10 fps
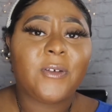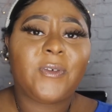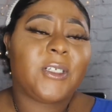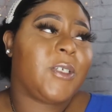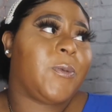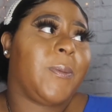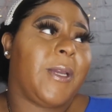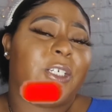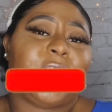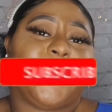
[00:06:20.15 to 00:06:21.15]
If you just want to
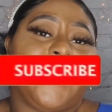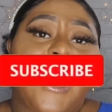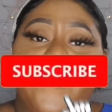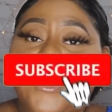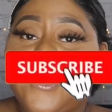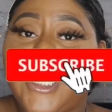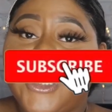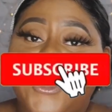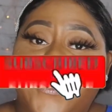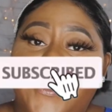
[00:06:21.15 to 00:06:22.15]
make sure you have a little
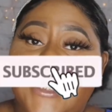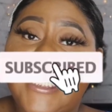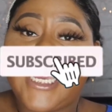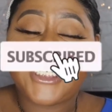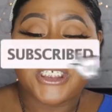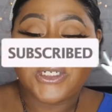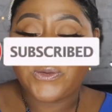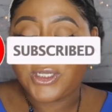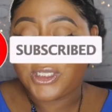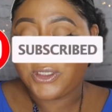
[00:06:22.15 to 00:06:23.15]
extra protection
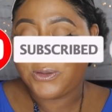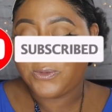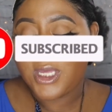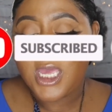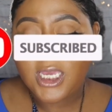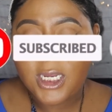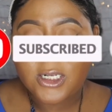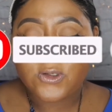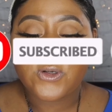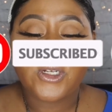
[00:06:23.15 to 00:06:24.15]
on you, you
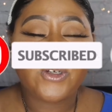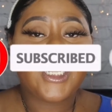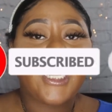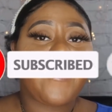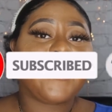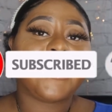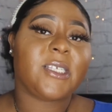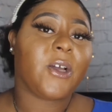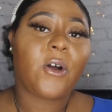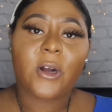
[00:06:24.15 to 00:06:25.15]
know, or you can have this
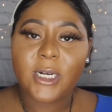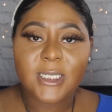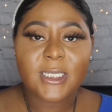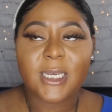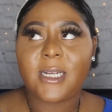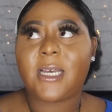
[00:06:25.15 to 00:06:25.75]
as a car scent.